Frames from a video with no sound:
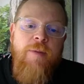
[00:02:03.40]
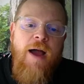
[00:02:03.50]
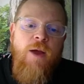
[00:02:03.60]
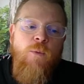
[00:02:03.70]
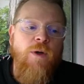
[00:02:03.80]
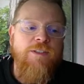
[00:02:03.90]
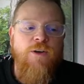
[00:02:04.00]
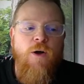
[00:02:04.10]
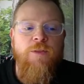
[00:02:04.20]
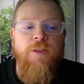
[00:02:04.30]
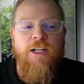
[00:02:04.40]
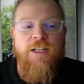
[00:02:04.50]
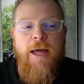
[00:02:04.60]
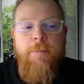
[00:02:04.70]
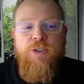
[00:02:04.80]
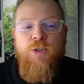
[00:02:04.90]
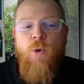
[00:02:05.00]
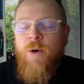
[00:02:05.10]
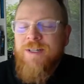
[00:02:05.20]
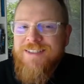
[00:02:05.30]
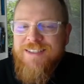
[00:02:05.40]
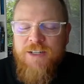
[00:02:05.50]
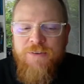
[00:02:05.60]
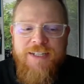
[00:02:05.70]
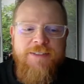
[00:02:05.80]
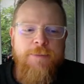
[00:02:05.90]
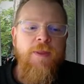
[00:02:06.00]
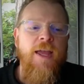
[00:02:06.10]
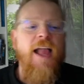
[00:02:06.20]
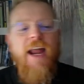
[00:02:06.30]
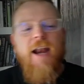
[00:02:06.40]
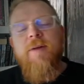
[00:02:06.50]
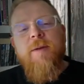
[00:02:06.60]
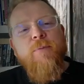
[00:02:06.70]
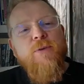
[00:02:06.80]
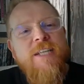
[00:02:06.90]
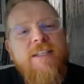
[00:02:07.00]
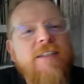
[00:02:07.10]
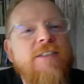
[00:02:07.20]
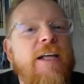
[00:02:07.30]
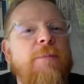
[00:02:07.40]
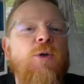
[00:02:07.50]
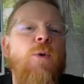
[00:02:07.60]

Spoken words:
what's called the Clebsch-Gordan series. And I'm going to present this Clebsch-Gordan